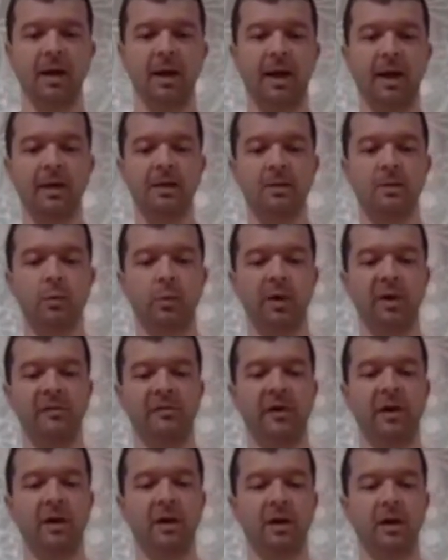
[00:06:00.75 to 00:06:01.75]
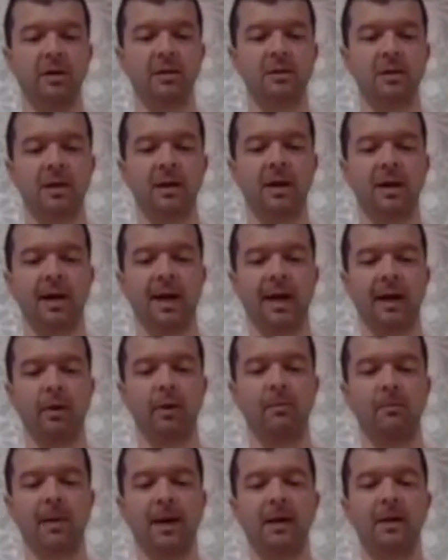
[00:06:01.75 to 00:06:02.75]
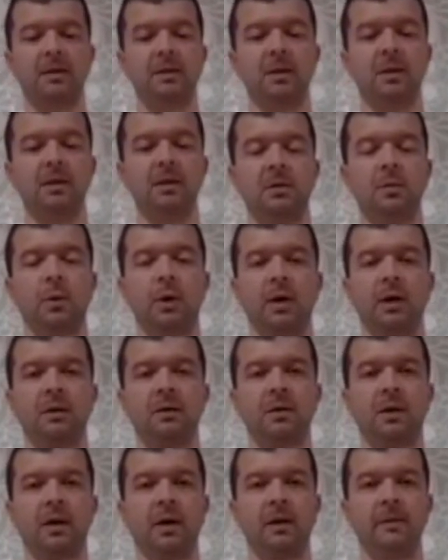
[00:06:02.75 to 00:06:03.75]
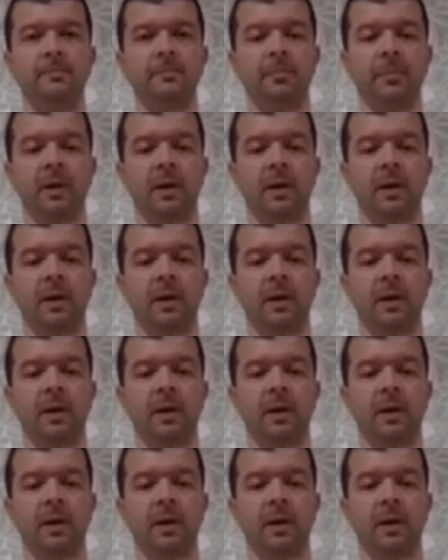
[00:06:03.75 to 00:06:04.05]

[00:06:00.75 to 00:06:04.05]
And we've heard how amazing works are.